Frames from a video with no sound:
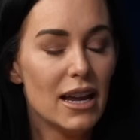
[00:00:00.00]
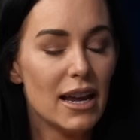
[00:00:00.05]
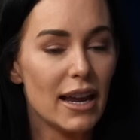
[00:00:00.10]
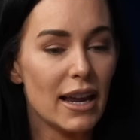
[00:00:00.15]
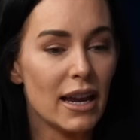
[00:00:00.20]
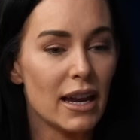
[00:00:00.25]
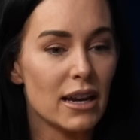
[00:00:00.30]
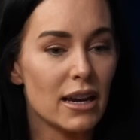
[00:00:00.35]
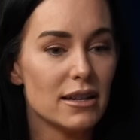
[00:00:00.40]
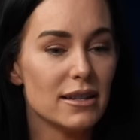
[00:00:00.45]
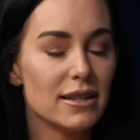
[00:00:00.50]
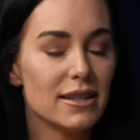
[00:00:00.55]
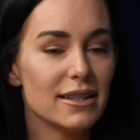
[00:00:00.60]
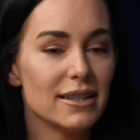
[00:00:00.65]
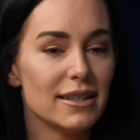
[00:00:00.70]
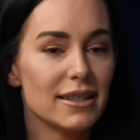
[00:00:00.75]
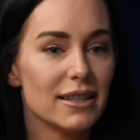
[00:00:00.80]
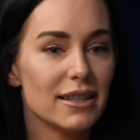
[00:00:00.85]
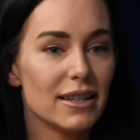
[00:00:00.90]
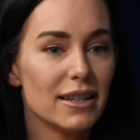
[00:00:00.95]
And
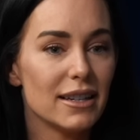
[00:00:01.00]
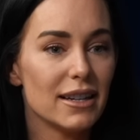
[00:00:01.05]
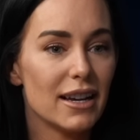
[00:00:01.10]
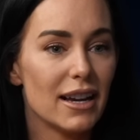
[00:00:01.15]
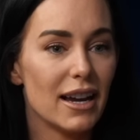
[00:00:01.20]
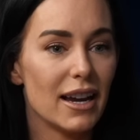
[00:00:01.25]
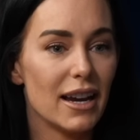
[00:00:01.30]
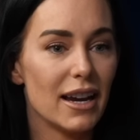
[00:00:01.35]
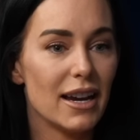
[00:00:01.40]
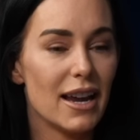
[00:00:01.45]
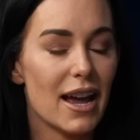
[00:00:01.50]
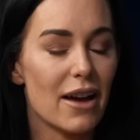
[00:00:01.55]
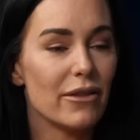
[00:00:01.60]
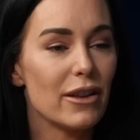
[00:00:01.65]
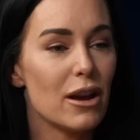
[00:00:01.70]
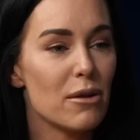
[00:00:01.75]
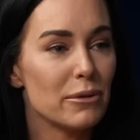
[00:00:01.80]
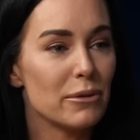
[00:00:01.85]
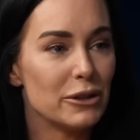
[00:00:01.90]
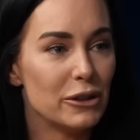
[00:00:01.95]
I have the
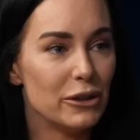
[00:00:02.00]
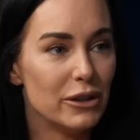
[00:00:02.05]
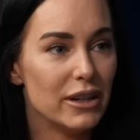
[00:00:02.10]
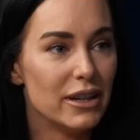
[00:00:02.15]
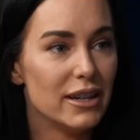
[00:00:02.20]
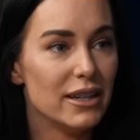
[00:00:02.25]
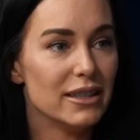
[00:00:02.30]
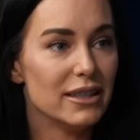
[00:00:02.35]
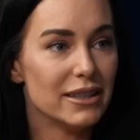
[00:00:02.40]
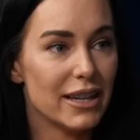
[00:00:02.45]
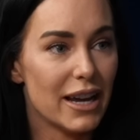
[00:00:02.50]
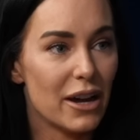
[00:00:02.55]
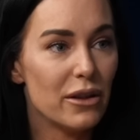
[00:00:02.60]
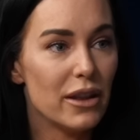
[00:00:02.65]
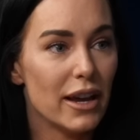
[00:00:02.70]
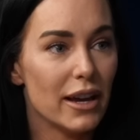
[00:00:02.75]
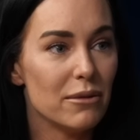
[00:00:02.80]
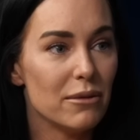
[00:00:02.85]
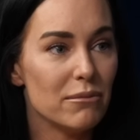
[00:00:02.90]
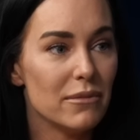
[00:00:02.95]
opportunity to tell
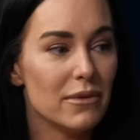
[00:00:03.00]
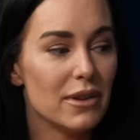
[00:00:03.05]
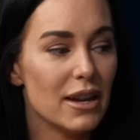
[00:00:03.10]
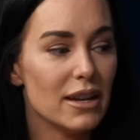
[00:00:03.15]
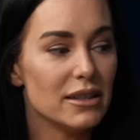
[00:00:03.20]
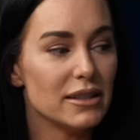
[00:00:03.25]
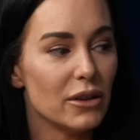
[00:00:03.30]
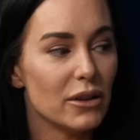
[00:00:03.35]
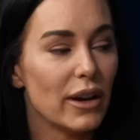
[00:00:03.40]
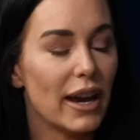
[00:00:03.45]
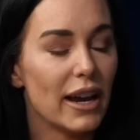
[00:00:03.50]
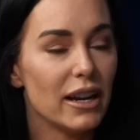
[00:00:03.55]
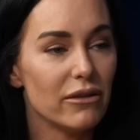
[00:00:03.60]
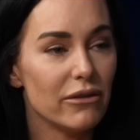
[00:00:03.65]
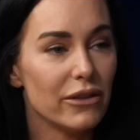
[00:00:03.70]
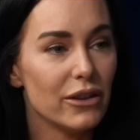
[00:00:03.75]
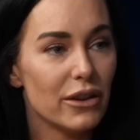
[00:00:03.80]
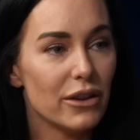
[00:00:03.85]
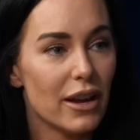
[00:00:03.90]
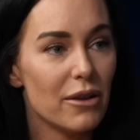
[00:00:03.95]
them it's okay to
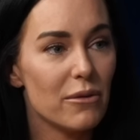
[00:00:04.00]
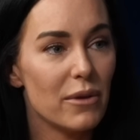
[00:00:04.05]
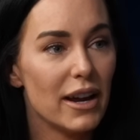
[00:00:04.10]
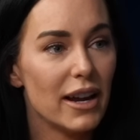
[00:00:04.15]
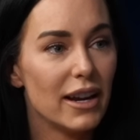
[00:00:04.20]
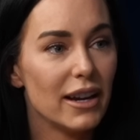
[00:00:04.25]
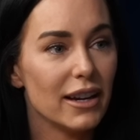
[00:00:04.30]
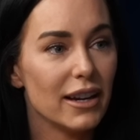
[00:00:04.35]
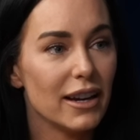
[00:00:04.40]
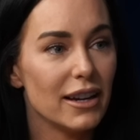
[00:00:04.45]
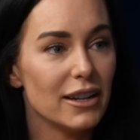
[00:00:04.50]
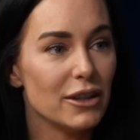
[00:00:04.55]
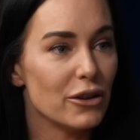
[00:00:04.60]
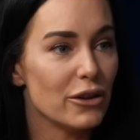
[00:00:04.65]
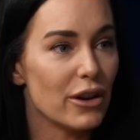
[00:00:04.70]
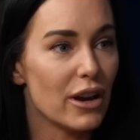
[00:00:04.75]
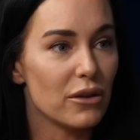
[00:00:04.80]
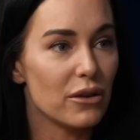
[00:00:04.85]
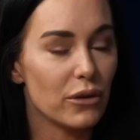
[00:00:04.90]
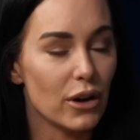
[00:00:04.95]
feel that way and you're
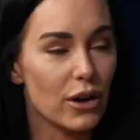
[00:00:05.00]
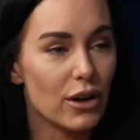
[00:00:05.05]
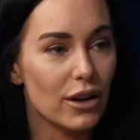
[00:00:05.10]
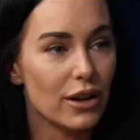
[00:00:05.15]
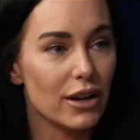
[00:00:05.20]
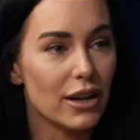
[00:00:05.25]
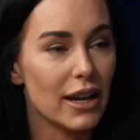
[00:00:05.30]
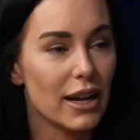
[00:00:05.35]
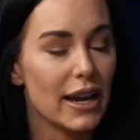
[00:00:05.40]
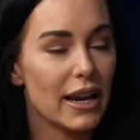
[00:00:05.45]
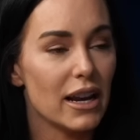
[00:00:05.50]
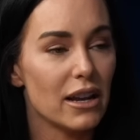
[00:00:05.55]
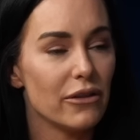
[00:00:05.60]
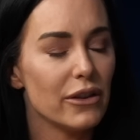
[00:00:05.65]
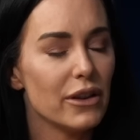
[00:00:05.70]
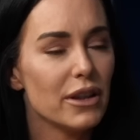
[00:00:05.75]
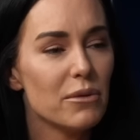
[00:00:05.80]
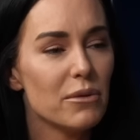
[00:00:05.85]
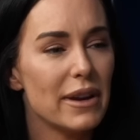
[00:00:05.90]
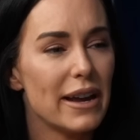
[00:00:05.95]
not wrong. And I
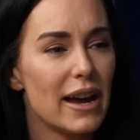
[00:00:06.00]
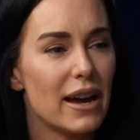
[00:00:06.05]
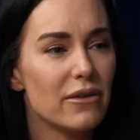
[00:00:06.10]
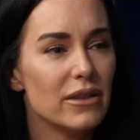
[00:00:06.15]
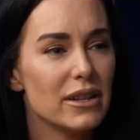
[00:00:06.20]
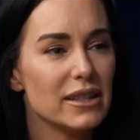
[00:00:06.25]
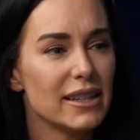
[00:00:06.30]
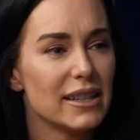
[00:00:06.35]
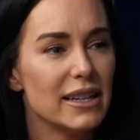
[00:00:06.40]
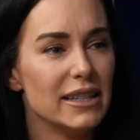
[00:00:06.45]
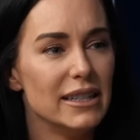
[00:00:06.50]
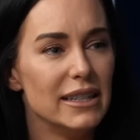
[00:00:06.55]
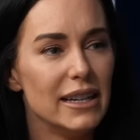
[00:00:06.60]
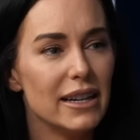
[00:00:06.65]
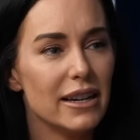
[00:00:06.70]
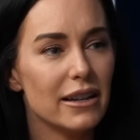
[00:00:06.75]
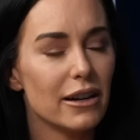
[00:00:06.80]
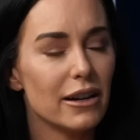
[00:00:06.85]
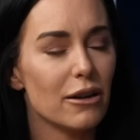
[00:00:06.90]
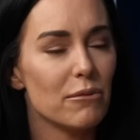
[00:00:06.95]
feel that we have this
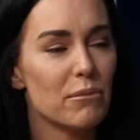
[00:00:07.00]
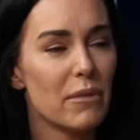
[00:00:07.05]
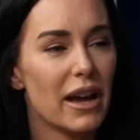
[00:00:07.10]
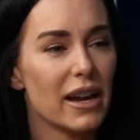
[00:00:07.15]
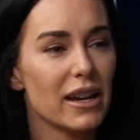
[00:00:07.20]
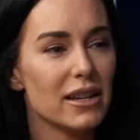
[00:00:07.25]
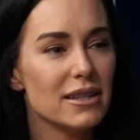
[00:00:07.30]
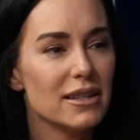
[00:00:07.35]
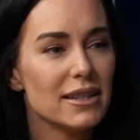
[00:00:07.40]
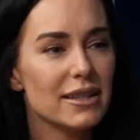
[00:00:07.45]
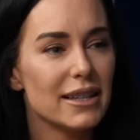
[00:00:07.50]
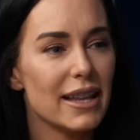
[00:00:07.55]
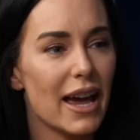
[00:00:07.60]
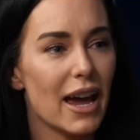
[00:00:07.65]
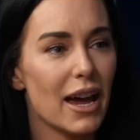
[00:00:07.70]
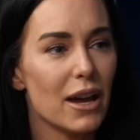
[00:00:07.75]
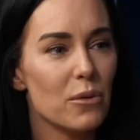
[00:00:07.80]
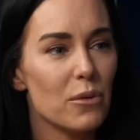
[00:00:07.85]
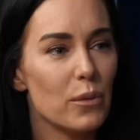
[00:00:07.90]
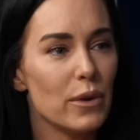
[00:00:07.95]
idea in our minds
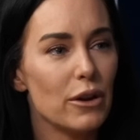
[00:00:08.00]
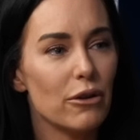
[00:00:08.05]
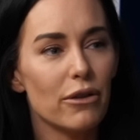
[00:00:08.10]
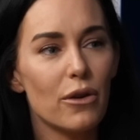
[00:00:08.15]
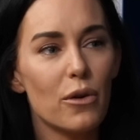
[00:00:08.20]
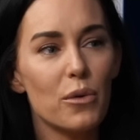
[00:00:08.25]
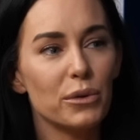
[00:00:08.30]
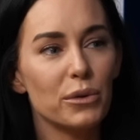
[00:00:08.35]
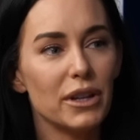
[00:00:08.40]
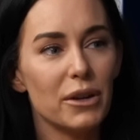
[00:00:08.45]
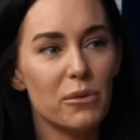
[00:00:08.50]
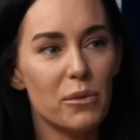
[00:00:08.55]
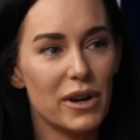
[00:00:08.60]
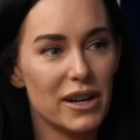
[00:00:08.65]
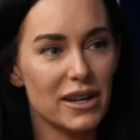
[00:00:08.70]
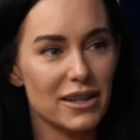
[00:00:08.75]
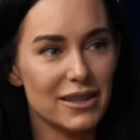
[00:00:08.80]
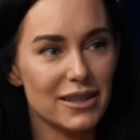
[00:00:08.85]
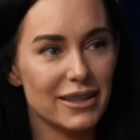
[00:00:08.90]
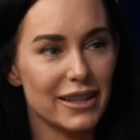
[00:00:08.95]
that we are the only
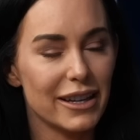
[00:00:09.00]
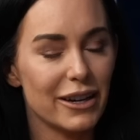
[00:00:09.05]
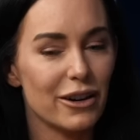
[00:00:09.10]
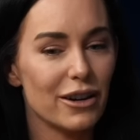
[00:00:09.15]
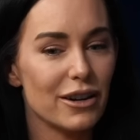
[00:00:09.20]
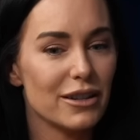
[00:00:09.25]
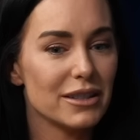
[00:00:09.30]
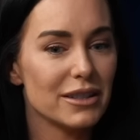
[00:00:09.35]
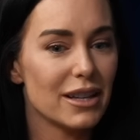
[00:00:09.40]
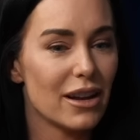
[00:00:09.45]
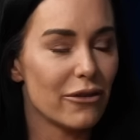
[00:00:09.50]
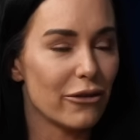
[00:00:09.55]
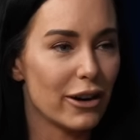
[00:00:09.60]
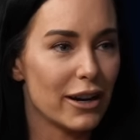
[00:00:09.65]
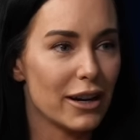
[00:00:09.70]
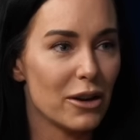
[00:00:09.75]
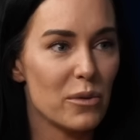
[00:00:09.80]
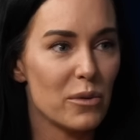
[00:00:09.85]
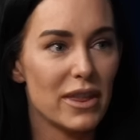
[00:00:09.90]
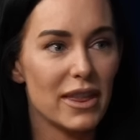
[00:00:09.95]
ones that are
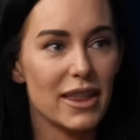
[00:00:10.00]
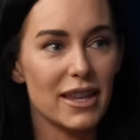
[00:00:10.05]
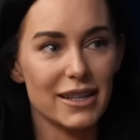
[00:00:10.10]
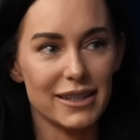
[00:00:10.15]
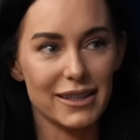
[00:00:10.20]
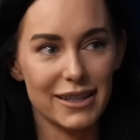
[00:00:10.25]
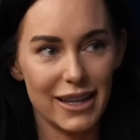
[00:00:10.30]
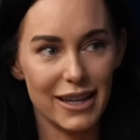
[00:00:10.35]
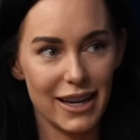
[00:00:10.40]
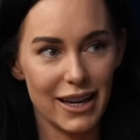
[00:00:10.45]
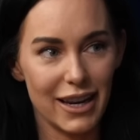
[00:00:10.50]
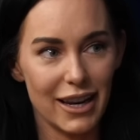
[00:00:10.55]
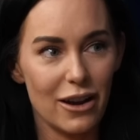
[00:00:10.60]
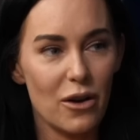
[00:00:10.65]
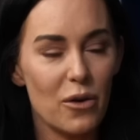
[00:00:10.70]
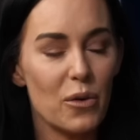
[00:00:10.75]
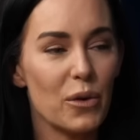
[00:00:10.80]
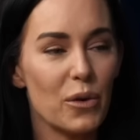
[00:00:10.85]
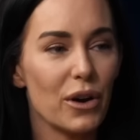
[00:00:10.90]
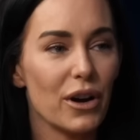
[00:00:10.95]
suffering with this thing
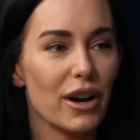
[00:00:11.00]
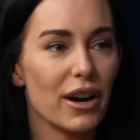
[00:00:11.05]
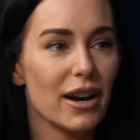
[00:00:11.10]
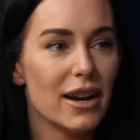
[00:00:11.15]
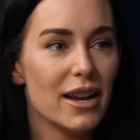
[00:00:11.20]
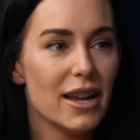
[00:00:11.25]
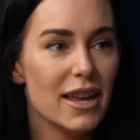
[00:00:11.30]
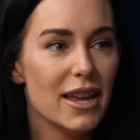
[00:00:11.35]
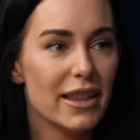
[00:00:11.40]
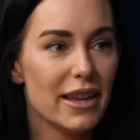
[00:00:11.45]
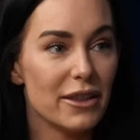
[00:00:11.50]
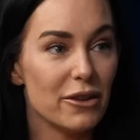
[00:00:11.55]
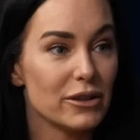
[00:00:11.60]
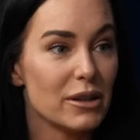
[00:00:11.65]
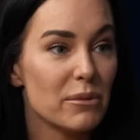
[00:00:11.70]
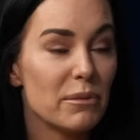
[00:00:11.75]
or mm-hmm. that there's mm-hmm.